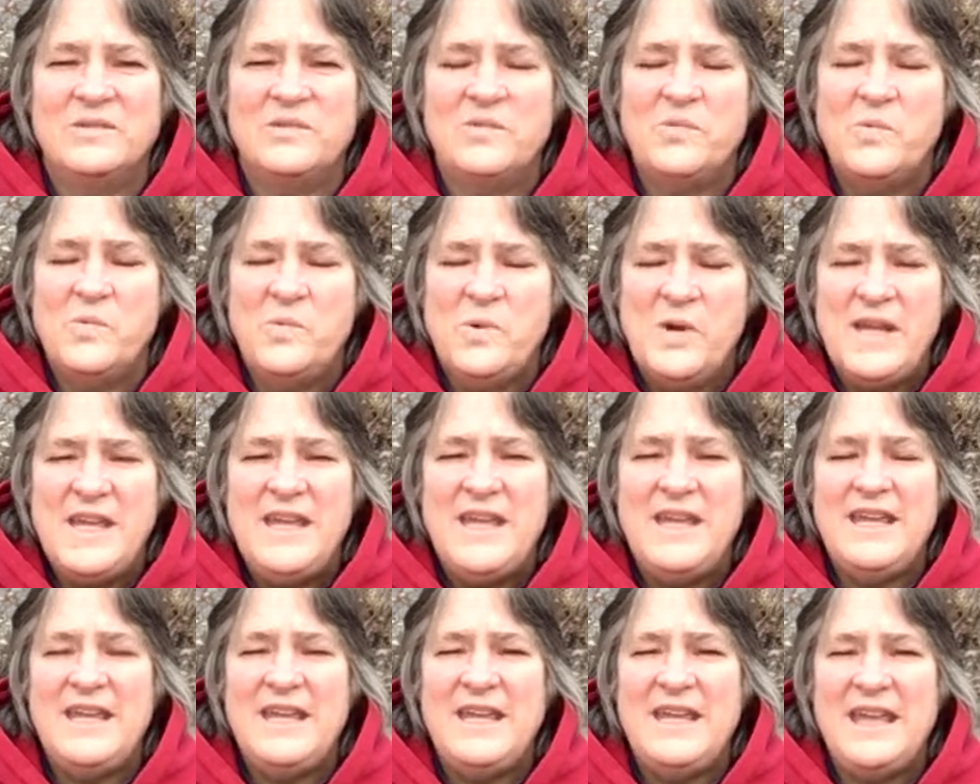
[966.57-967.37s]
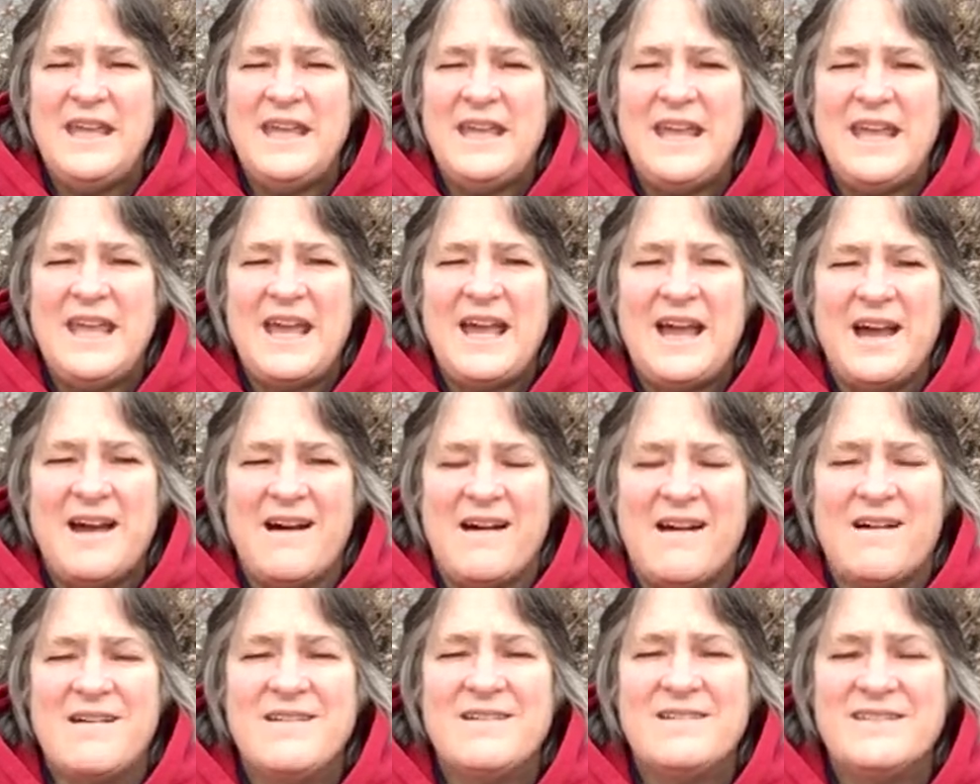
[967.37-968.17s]
And we
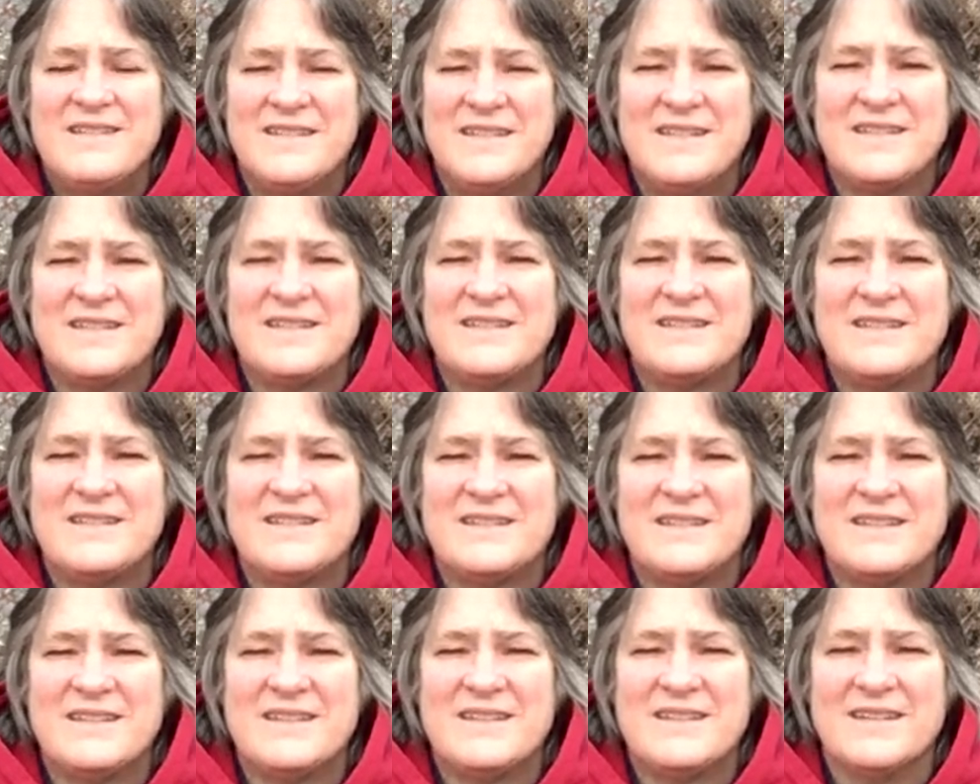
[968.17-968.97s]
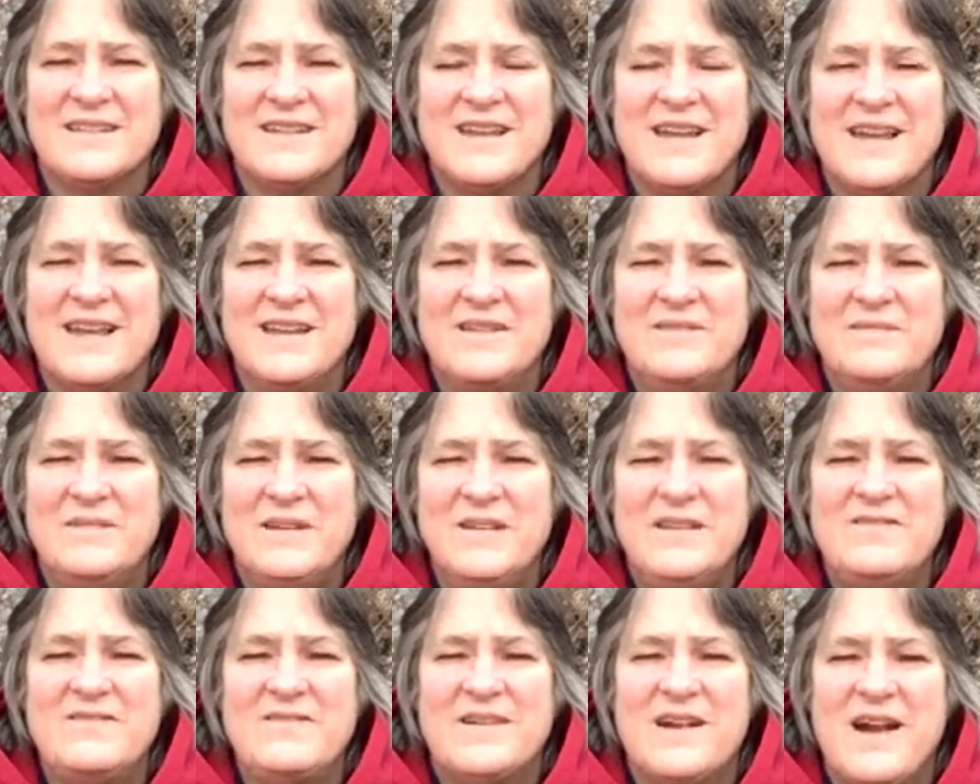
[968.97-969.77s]
are this, and
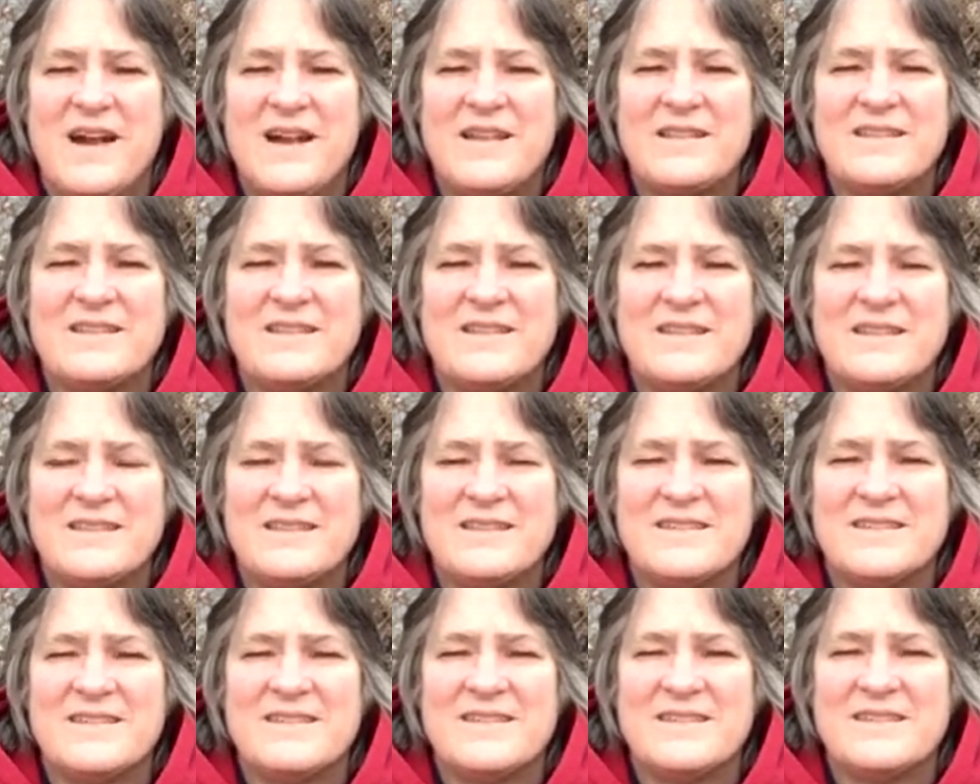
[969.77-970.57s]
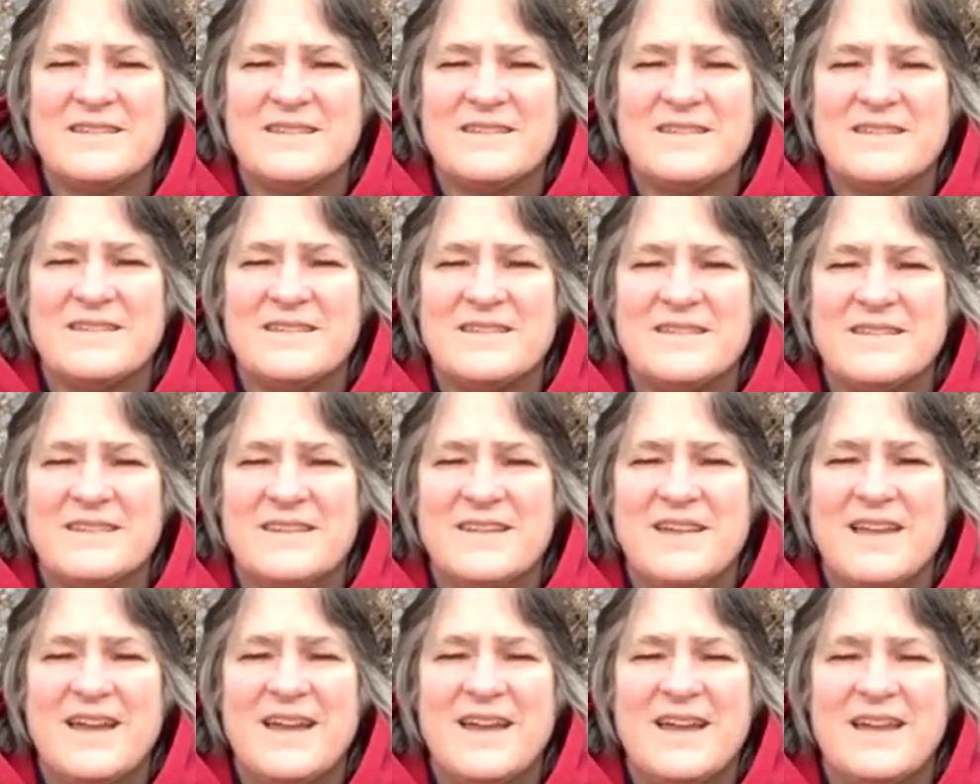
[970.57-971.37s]
we've got this,
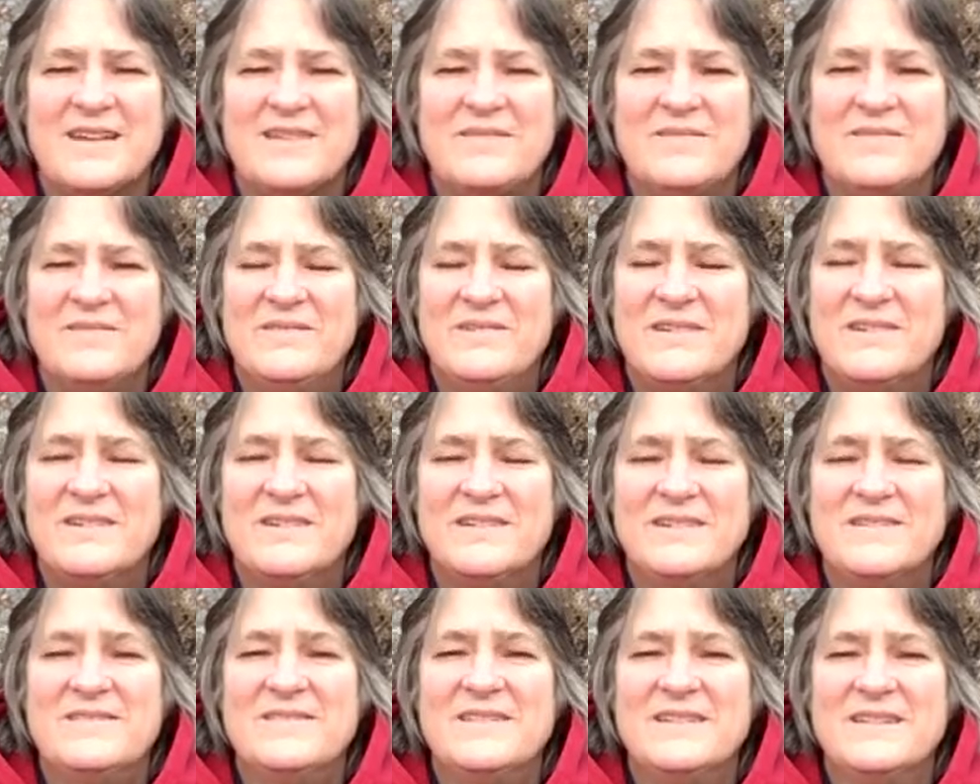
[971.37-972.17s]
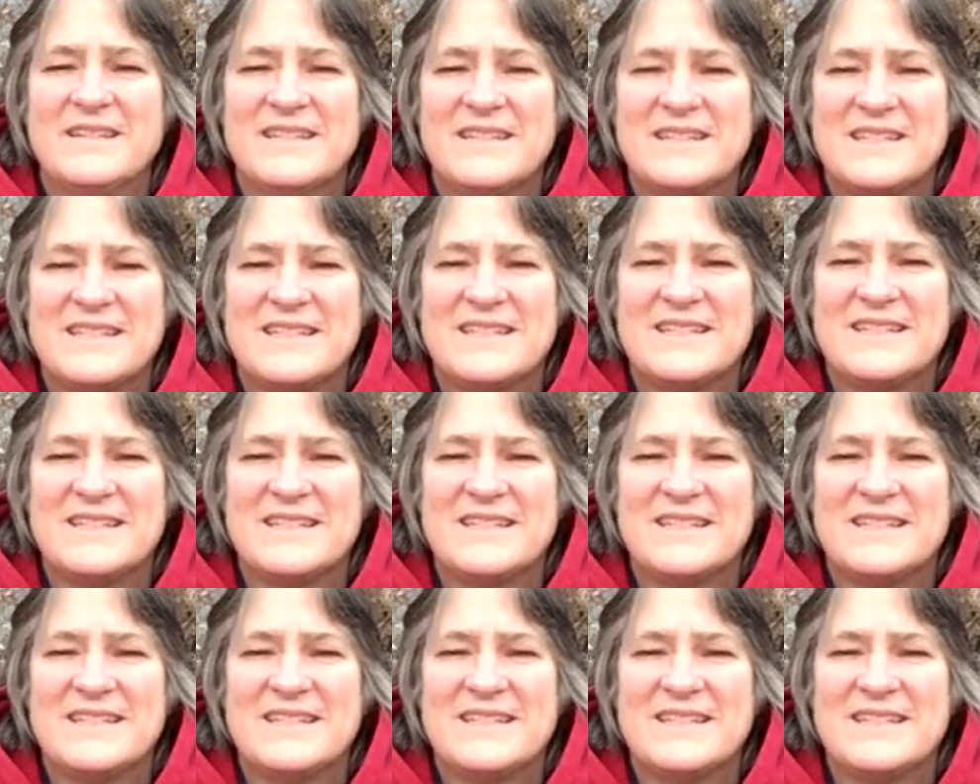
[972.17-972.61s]
and we're doing this.